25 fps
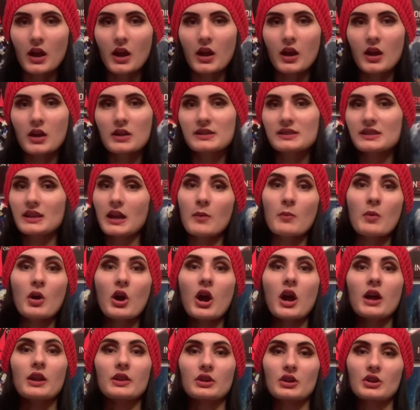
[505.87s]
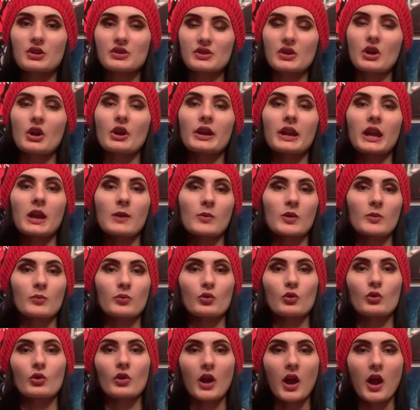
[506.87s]
some authors aren't able to
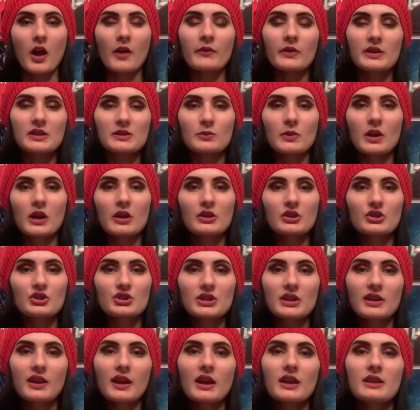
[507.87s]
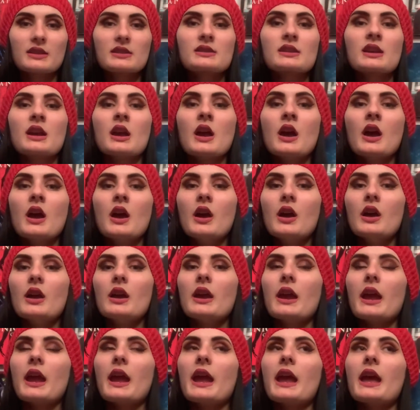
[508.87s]
pull it off as well as she does,
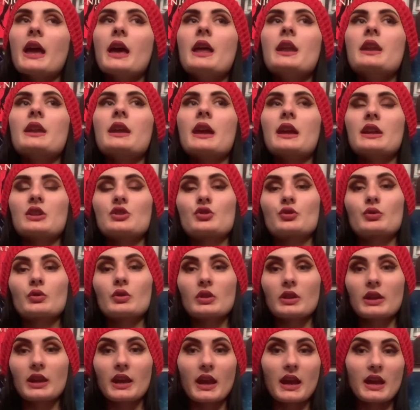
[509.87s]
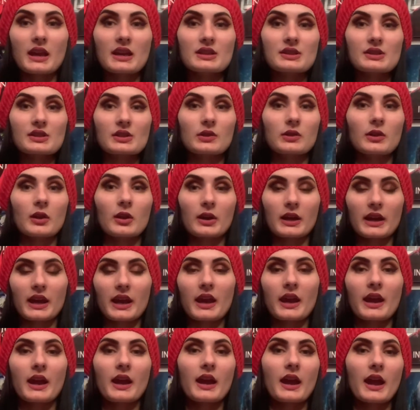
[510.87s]
and it truly is
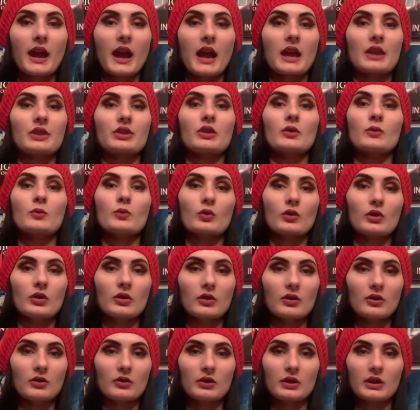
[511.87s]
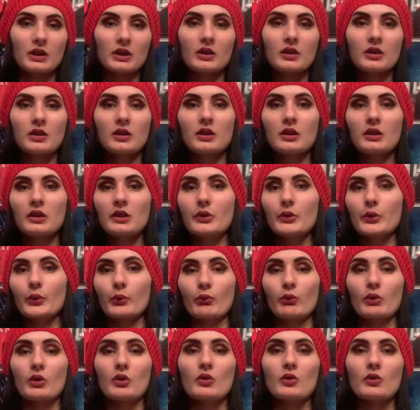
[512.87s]
looking at the world
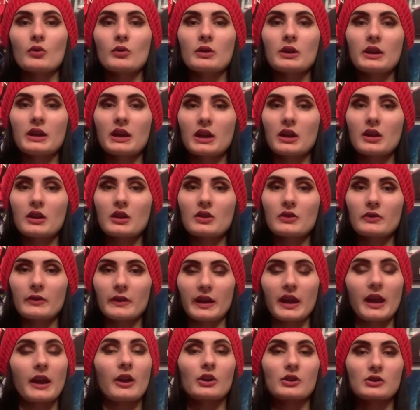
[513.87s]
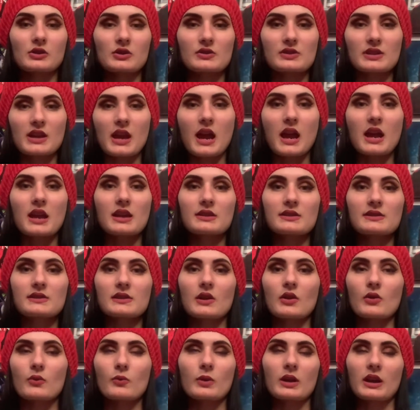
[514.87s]
through the character's eyes.
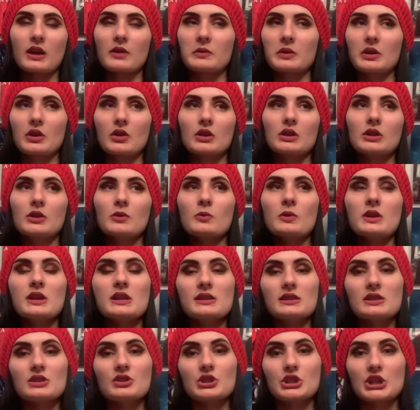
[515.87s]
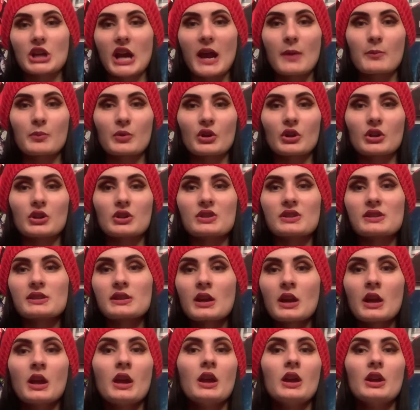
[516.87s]
So whenever you're in Louise's chapters,
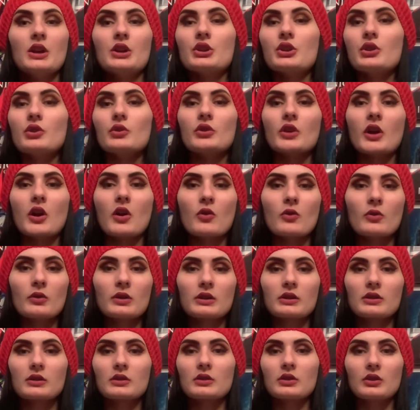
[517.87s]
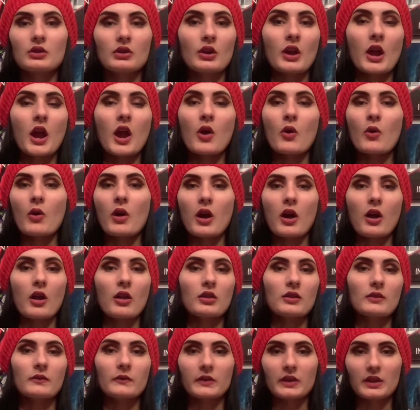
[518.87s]
you don't know
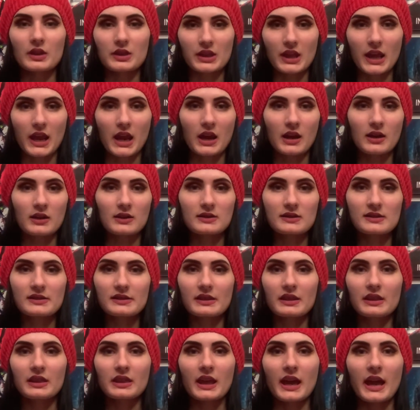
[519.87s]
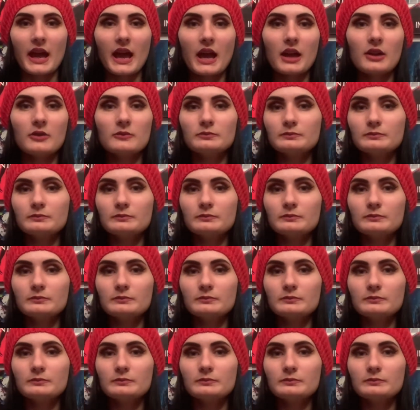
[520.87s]
all of the things that